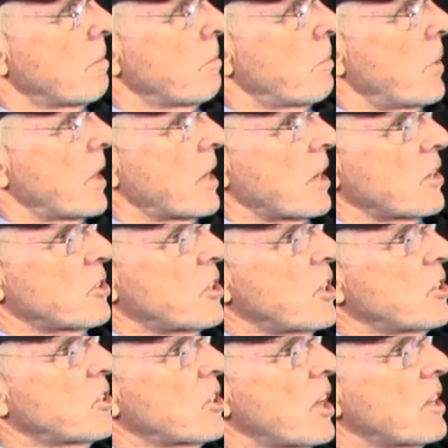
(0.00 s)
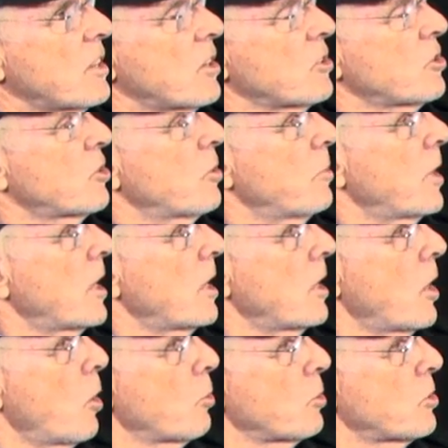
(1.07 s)
because he said there's too many
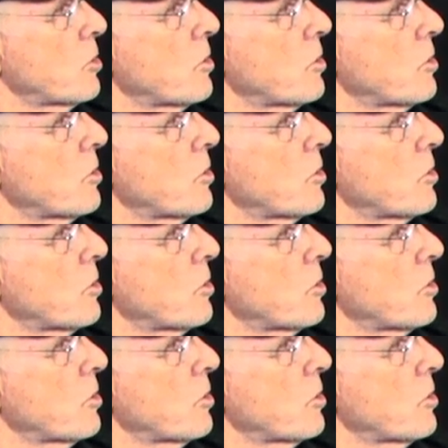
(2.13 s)
notes.